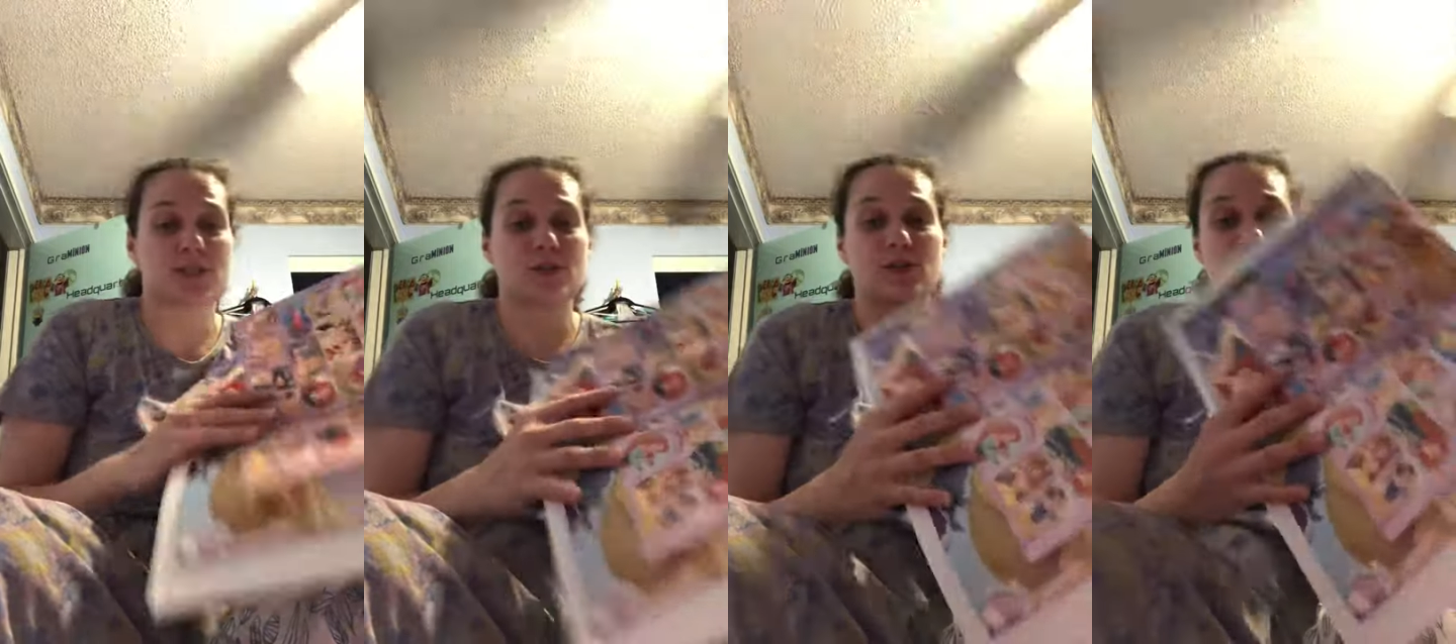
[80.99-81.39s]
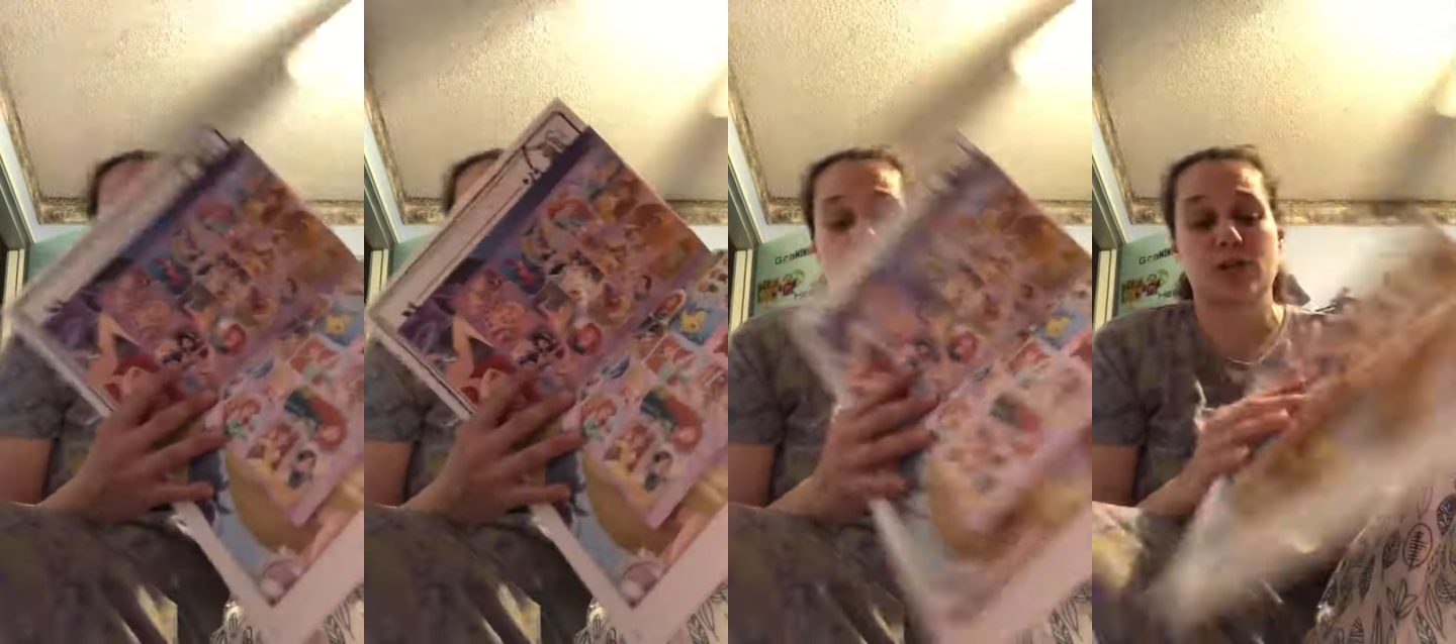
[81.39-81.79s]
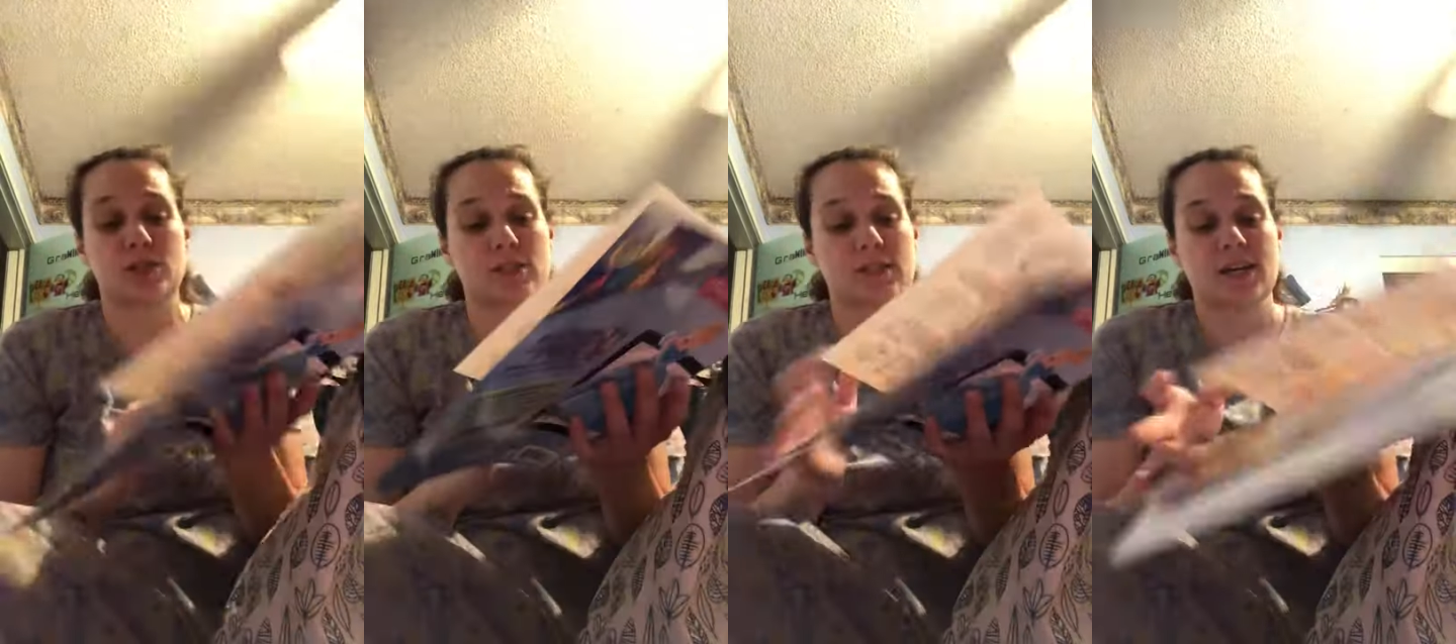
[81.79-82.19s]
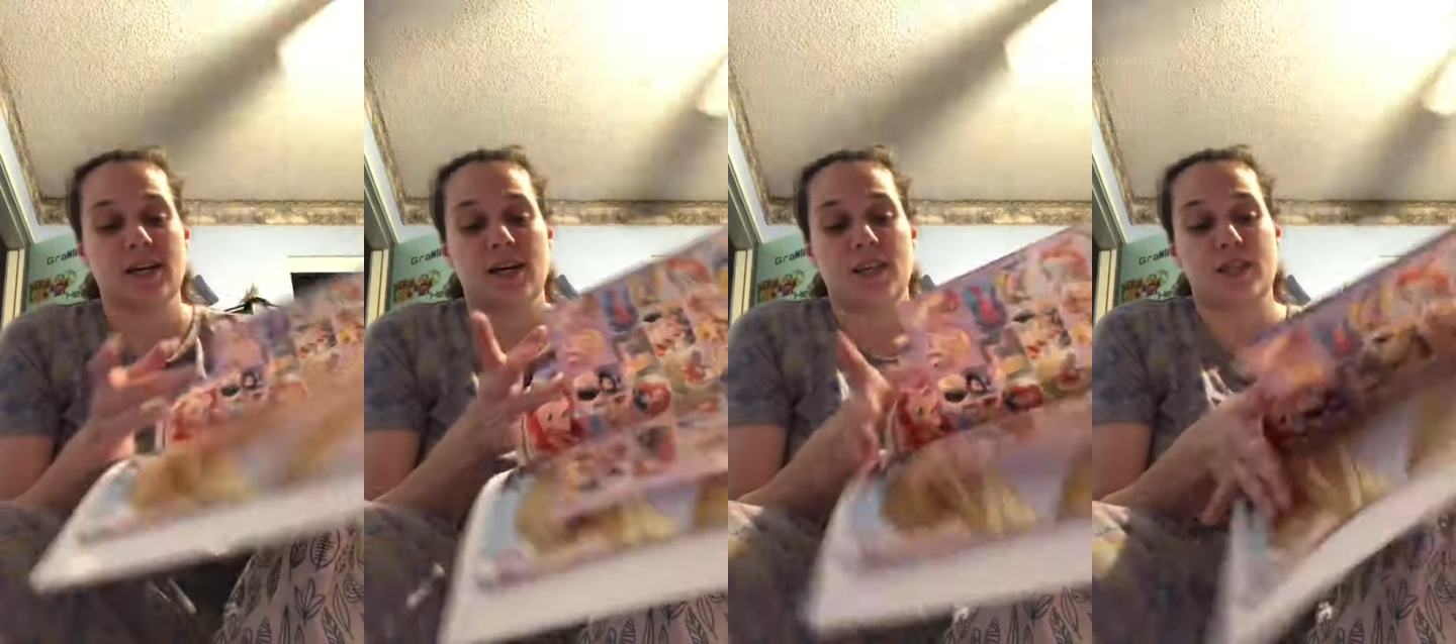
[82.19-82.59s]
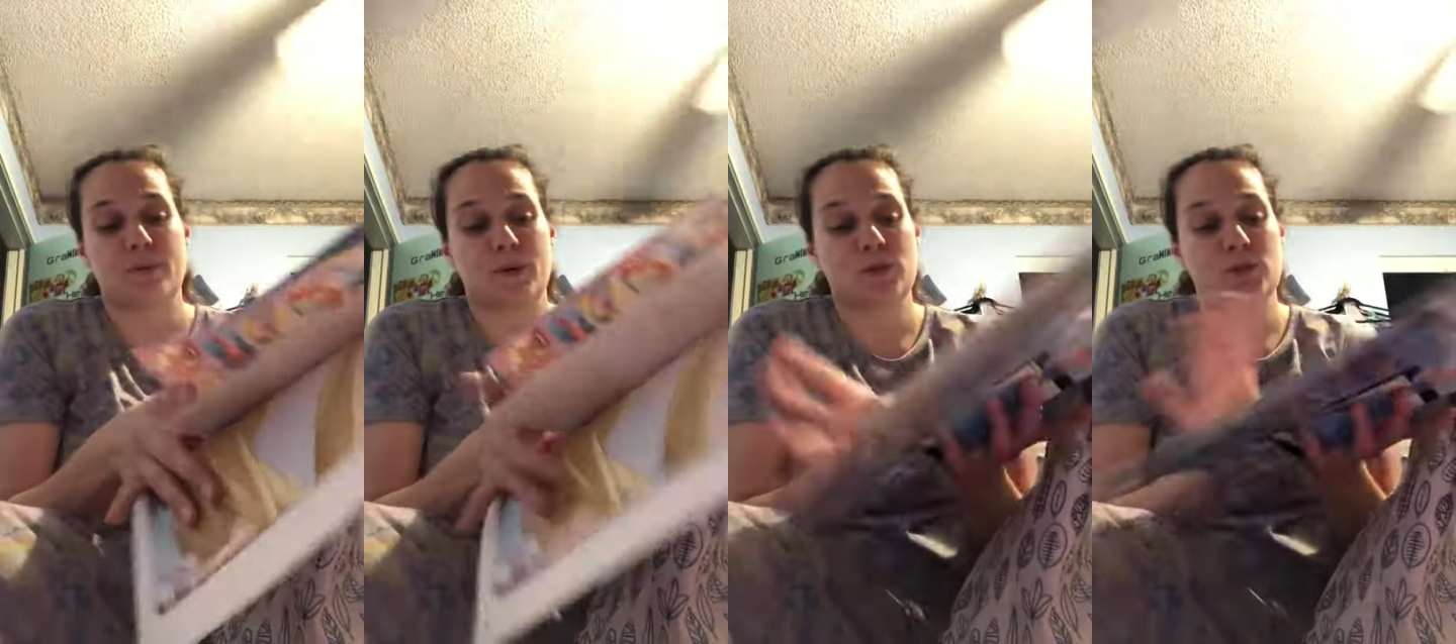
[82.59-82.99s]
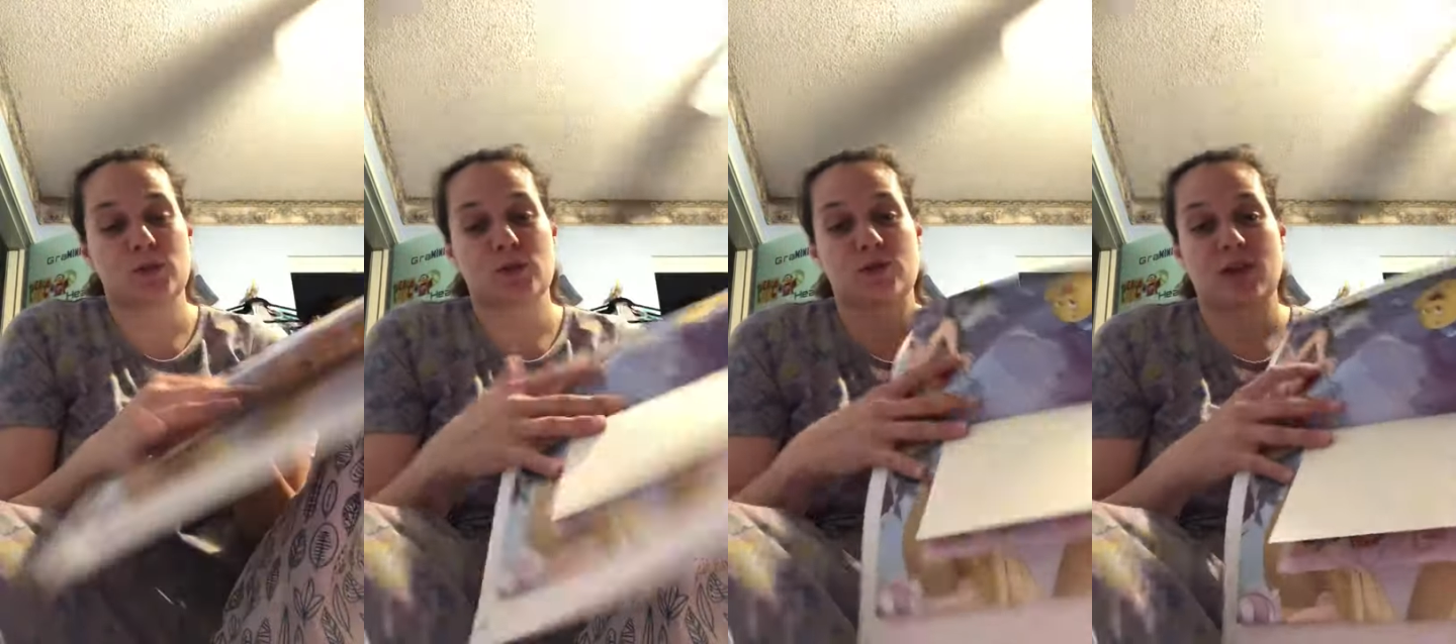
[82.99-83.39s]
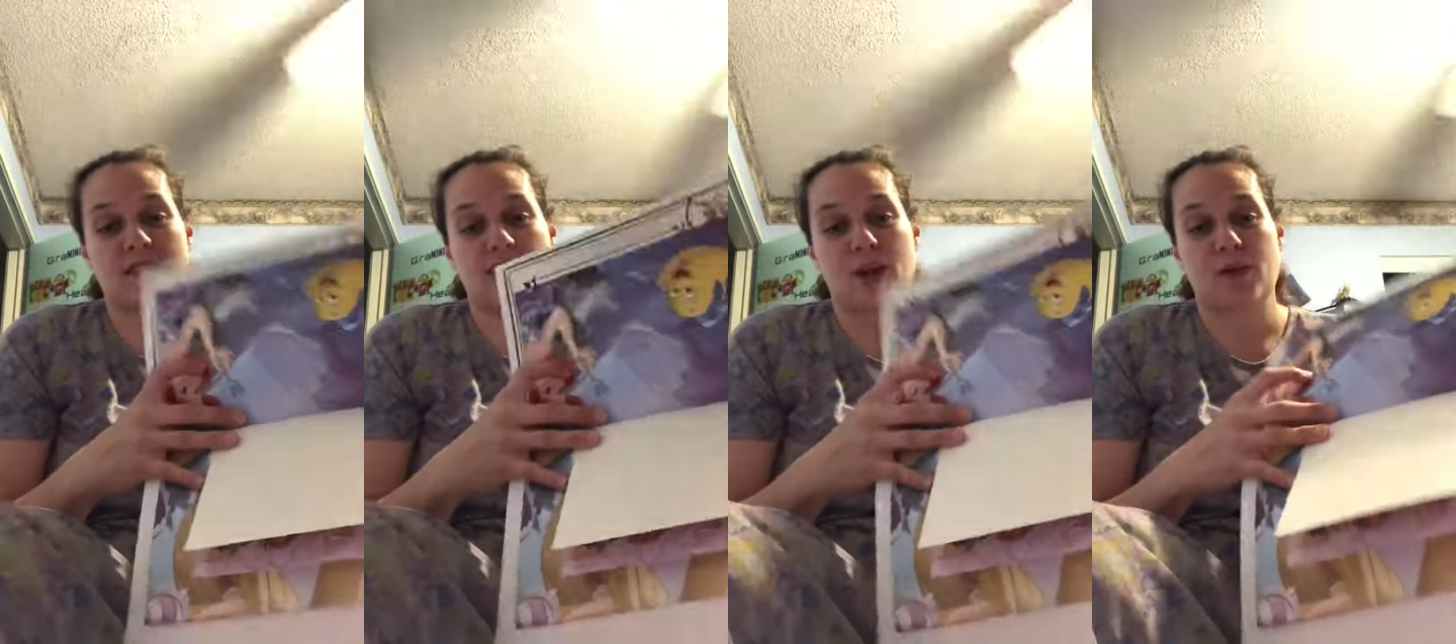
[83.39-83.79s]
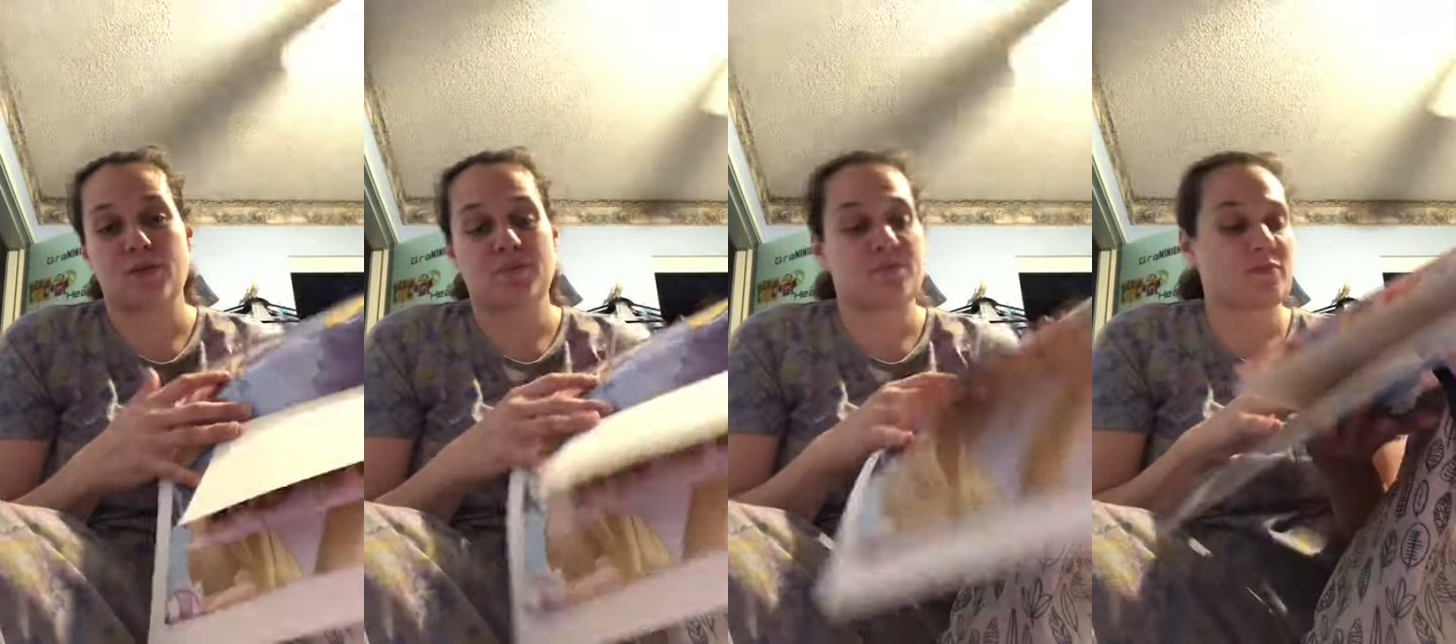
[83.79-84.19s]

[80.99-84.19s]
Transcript: So here are the stickers. The posters are right there.